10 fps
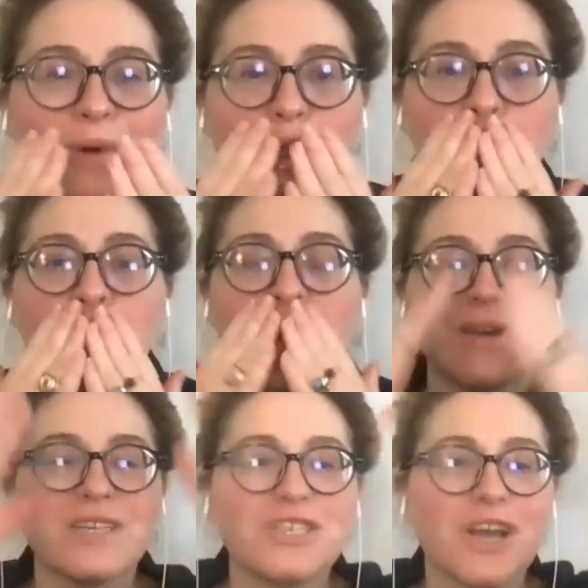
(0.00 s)
I will
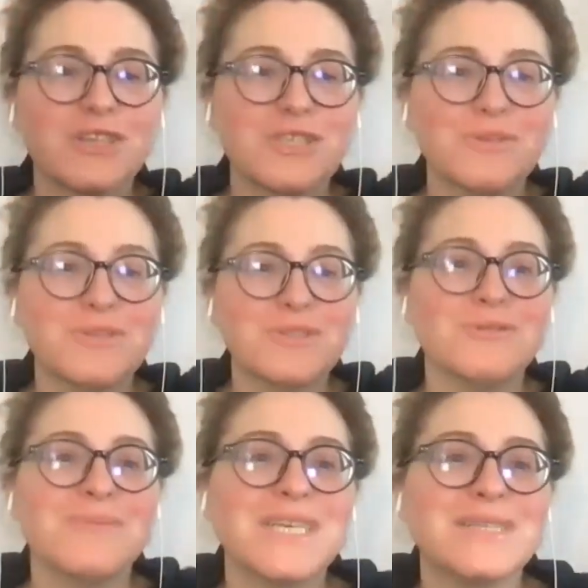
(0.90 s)
talk to you
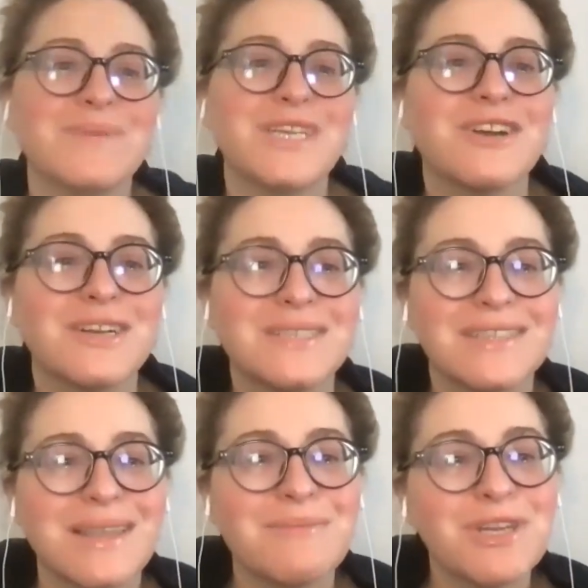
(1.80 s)
soon, my
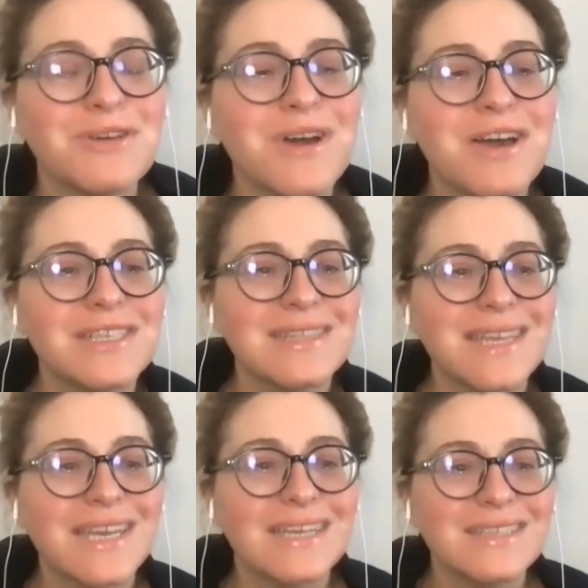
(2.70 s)
sweethearts. Let me know how this
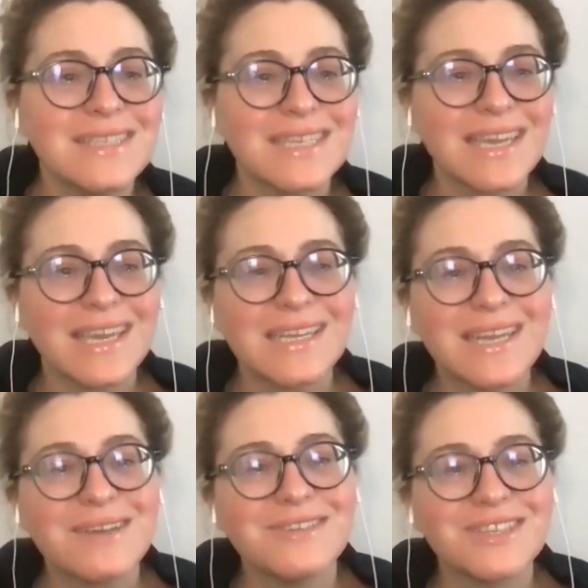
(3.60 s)
lands,
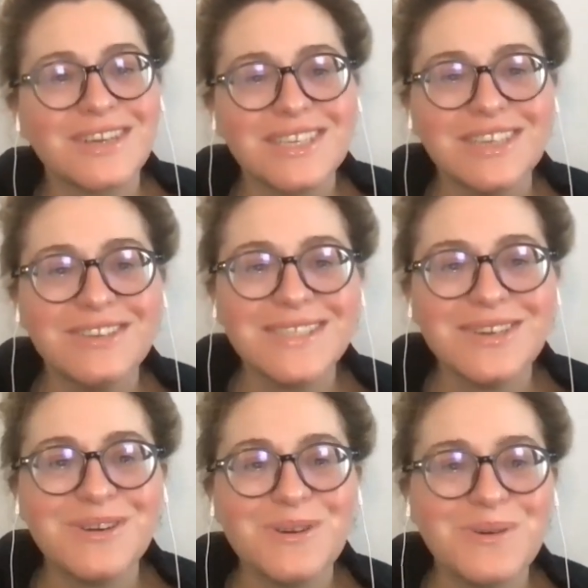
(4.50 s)
and I will talk to you
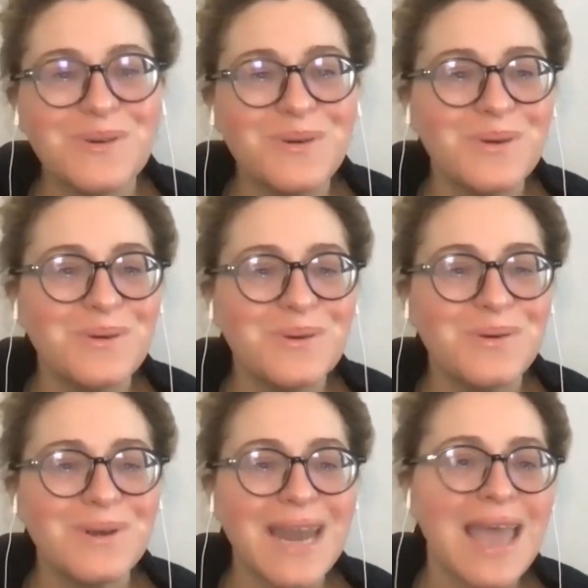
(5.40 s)

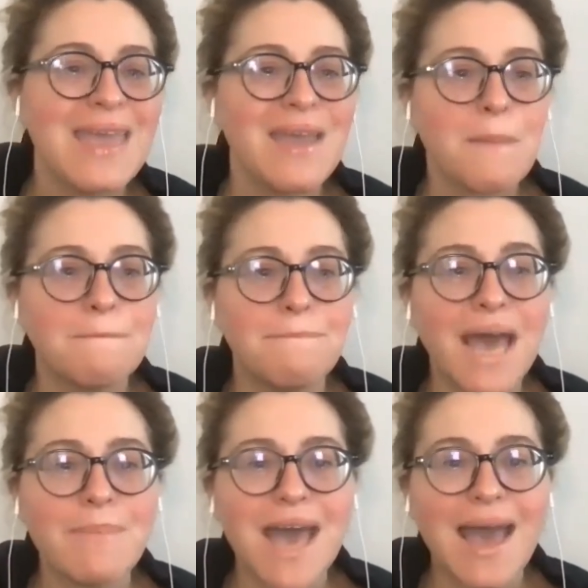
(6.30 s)
soon.
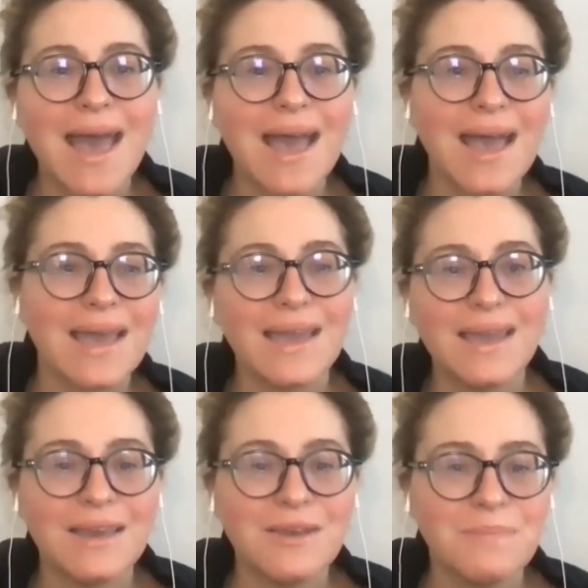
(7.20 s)

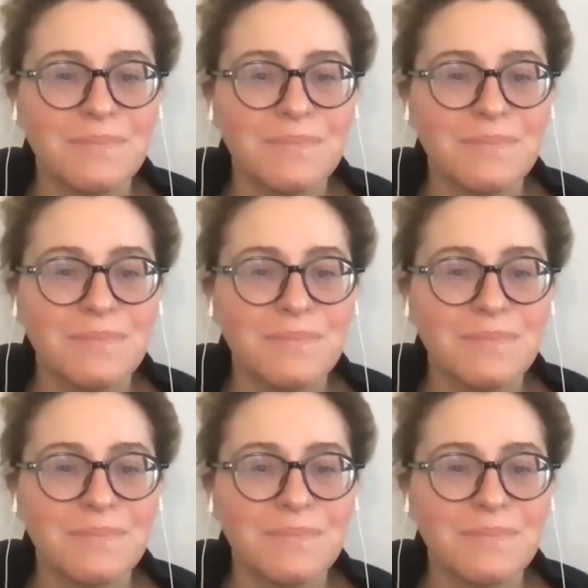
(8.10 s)
Bye-bye.